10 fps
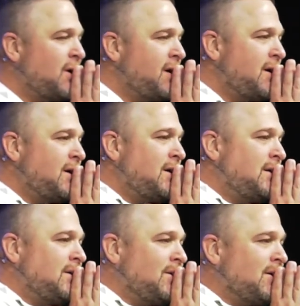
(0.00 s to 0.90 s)

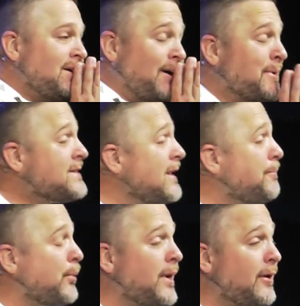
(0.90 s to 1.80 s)
I'm going to say
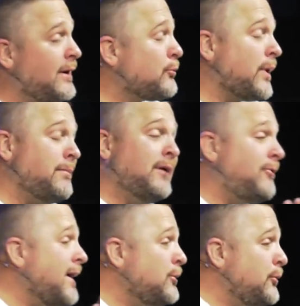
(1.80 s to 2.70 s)
a prayer, and here's what I'm going to
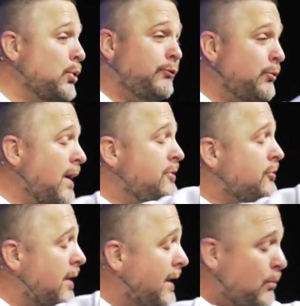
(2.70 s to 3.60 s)
invite you to do. If you
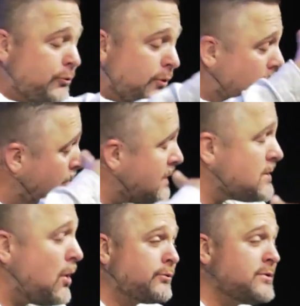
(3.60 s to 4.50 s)
raise your hand, I want you to come to
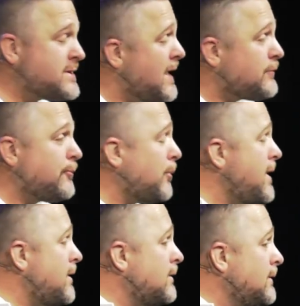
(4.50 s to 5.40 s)
altar and just ask for
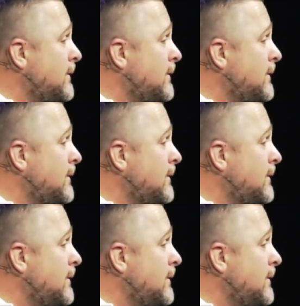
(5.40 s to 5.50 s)
prayer.